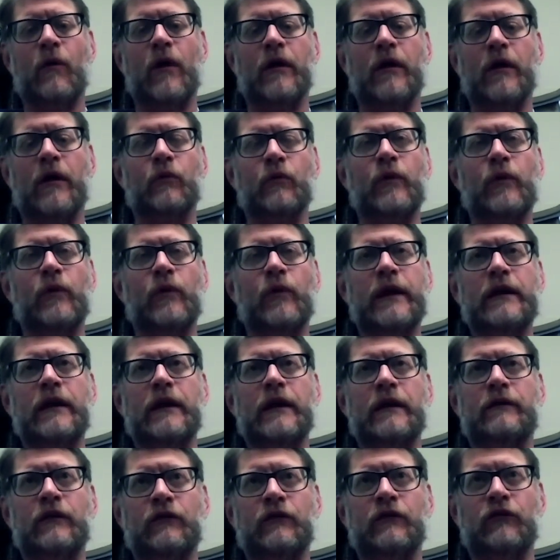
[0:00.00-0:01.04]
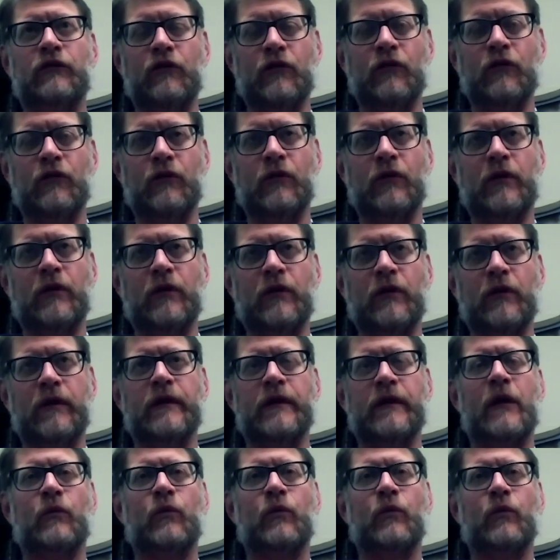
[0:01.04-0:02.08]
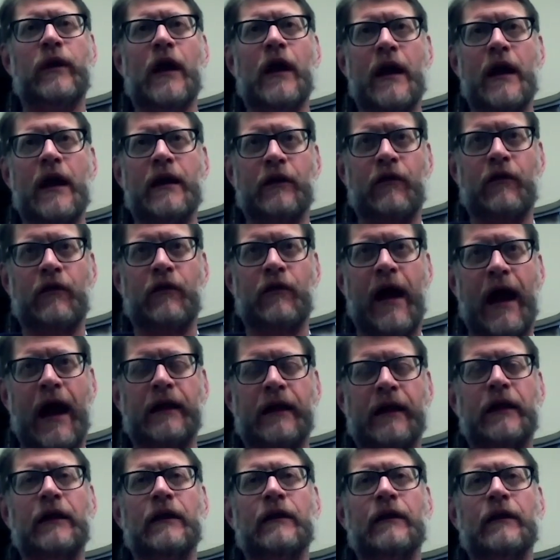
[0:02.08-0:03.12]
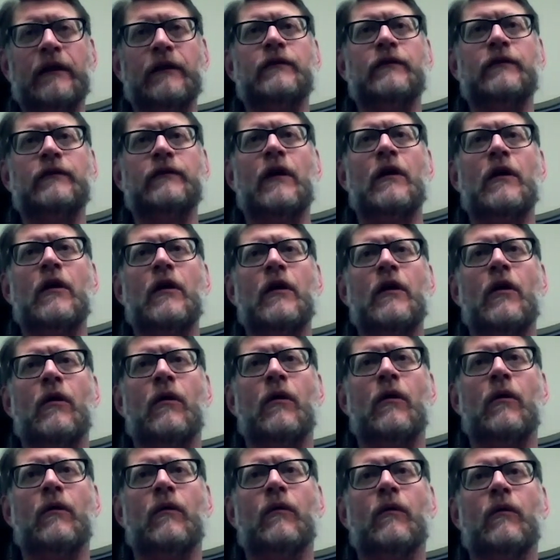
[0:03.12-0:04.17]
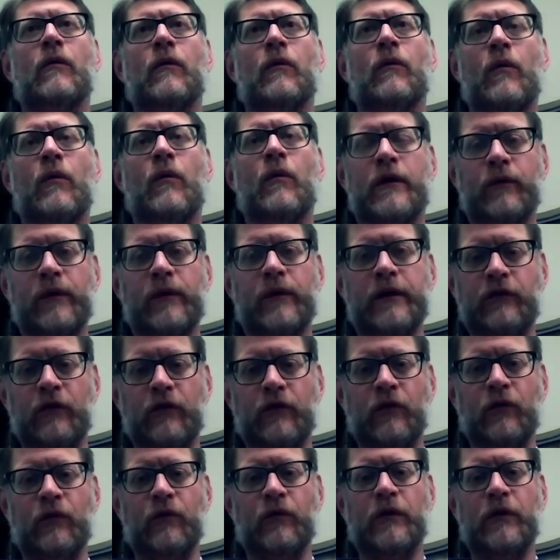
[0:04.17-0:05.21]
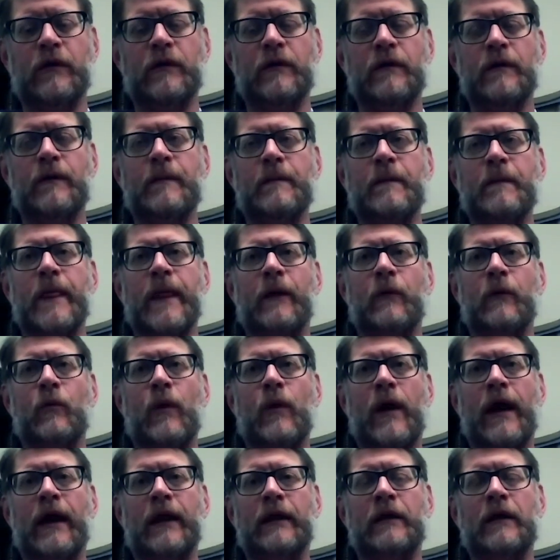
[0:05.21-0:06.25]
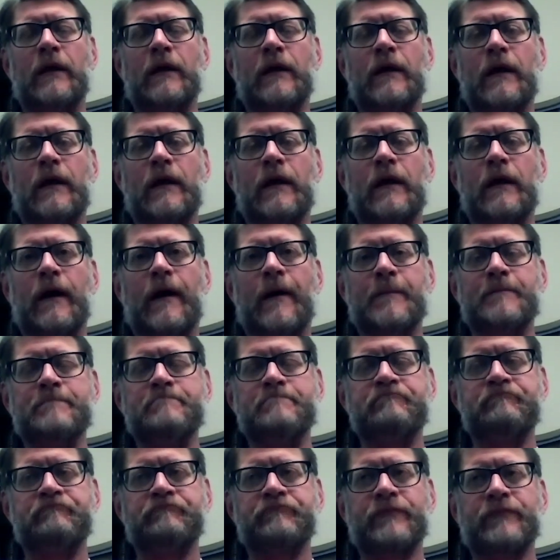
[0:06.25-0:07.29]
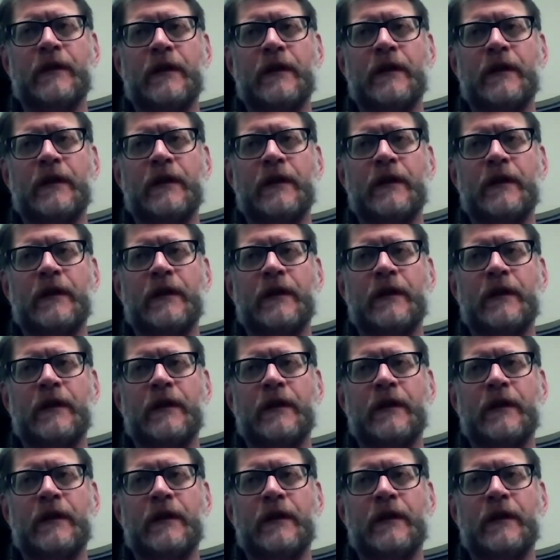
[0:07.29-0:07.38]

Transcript: What we need to do, the nut we got to crack is, what do we do when the